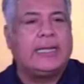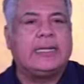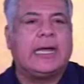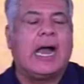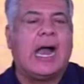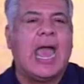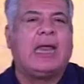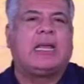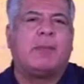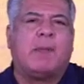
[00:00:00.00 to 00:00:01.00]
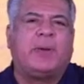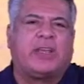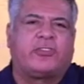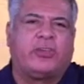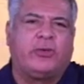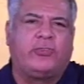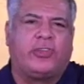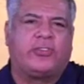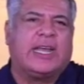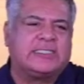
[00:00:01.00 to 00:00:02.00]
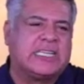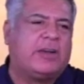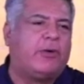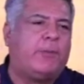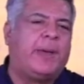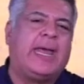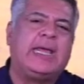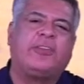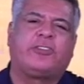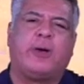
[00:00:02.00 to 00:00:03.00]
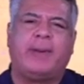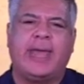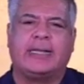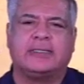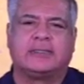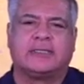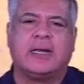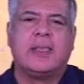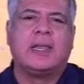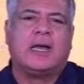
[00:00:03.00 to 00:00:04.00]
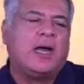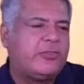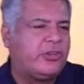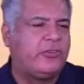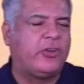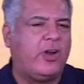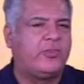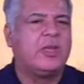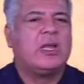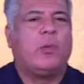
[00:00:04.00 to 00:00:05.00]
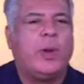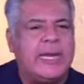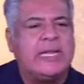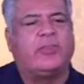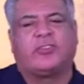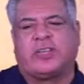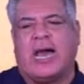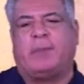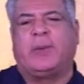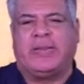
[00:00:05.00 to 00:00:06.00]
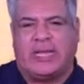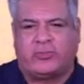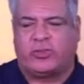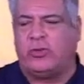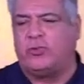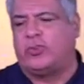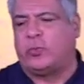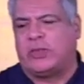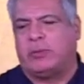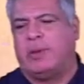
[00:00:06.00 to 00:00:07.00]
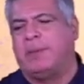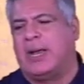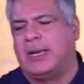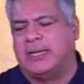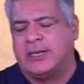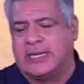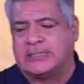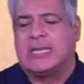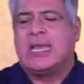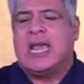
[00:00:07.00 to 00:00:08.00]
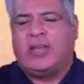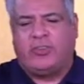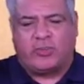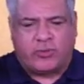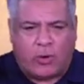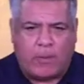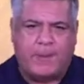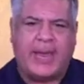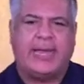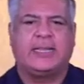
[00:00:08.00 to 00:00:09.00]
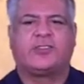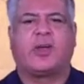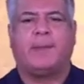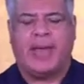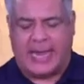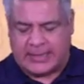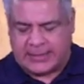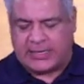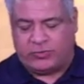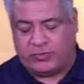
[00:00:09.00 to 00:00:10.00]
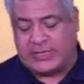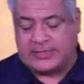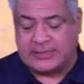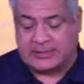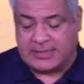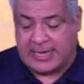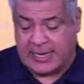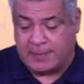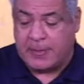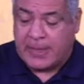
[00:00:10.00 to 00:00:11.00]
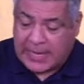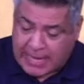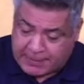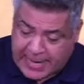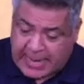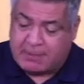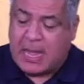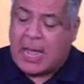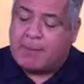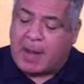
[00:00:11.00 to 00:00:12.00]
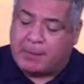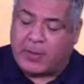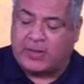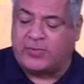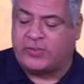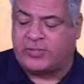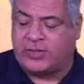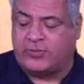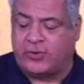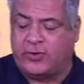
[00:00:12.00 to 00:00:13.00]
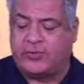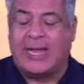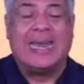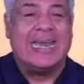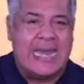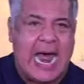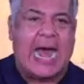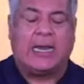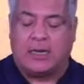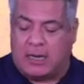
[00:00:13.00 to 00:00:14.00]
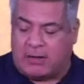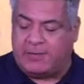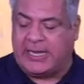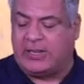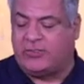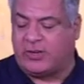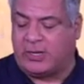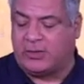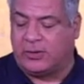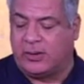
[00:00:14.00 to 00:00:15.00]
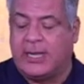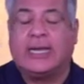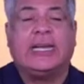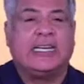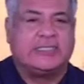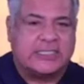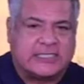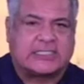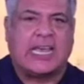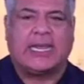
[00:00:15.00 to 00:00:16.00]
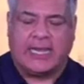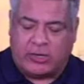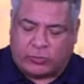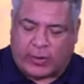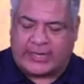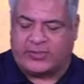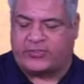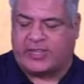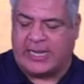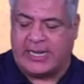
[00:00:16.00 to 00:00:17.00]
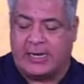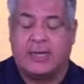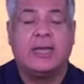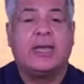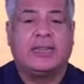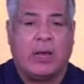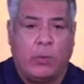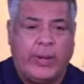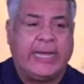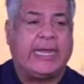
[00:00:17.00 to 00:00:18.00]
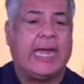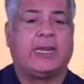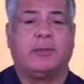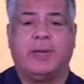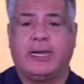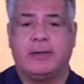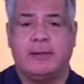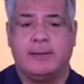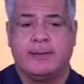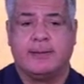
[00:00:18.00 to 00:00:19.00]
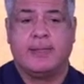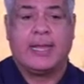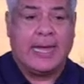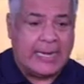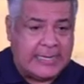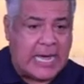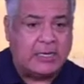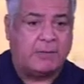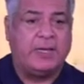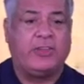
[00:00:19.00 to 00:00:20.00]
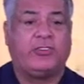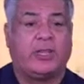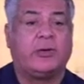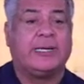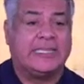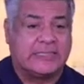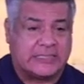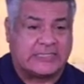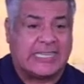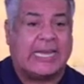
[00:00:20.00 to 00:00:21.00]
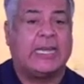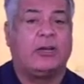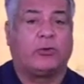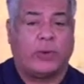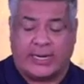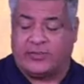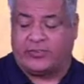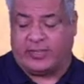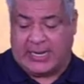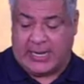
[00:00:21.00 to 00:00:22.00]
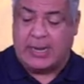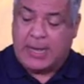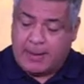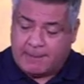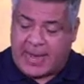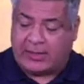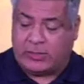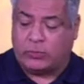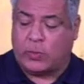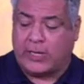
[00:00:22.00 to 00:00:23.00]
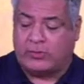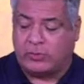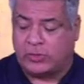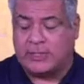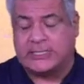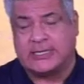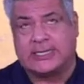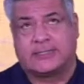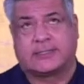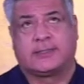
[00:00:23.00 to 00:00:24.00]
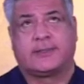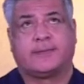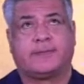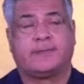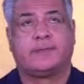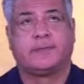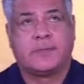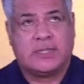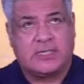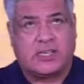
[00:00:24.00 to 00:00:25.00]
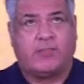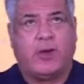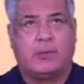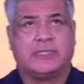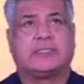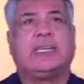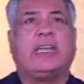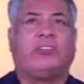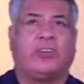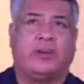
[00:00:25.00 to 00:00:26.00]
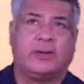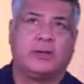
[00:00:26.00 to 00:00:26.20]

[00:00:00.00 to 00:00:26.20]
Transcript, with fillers: Uh, and come up with excuses instead of obeying his commands. Hudson Church, we need to stop with the excuses, with the rebelliousness, and just obey this command in Jesus' name. Amen. My brothers and sisters, not loving each other is the second greatest sin that we can commit. Not loving each other is the second greatest sin. Matthew 22 36. Let's confirm this. Teacher,